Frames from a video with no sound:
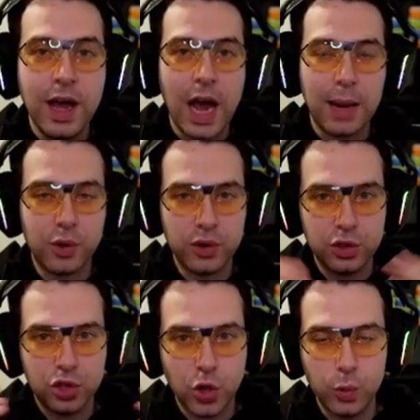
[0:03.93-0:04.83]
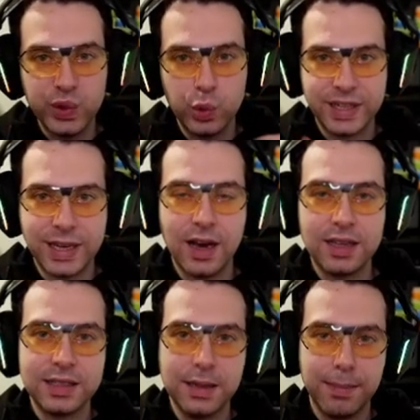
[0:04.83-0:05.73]
I'm going to show you a
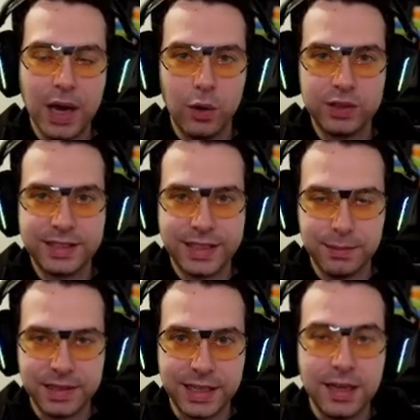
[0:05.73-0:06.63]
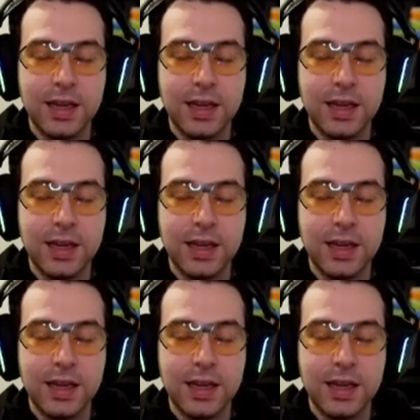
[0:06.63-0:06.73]
guide about Gimli.